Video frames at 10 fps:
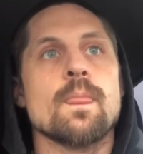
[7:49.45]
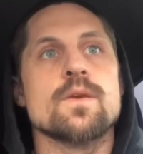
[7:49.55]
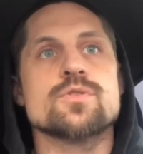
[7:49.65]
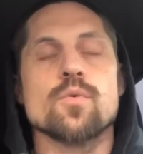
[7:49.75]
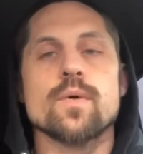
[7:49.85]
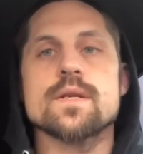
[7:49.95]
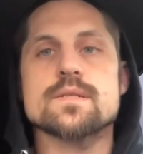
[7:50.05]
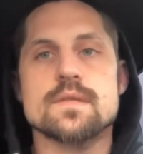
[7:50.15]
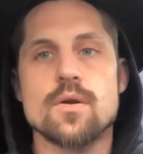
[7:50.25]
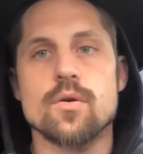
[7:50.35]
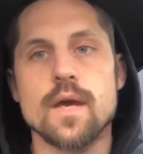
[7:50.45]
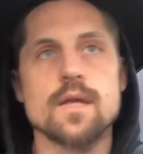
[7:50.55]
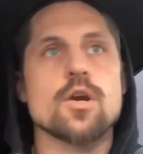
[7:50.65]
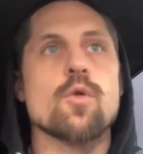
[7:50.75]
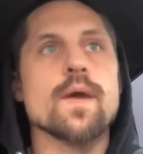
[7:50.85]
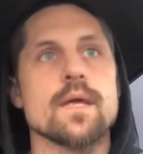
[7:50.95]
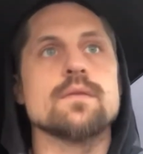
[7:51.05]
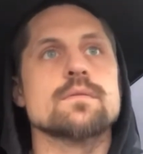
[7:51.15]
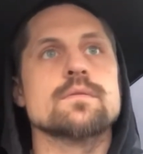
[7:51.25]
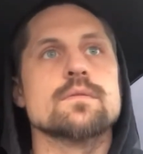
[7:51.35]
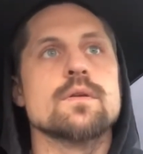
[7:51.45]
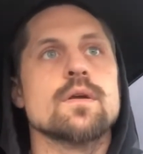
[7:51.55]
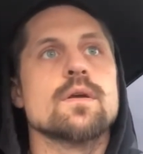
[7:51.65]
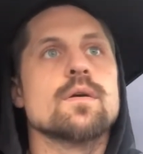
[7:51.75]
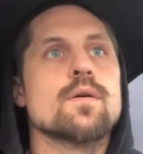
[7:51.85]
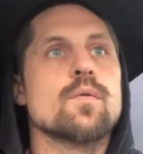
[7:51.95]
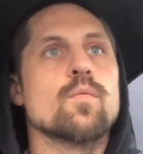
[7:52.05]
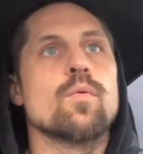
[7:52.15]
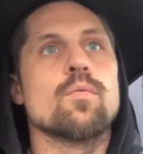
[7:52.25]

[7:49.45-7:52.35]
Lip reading: So when is it okay to quit? Well,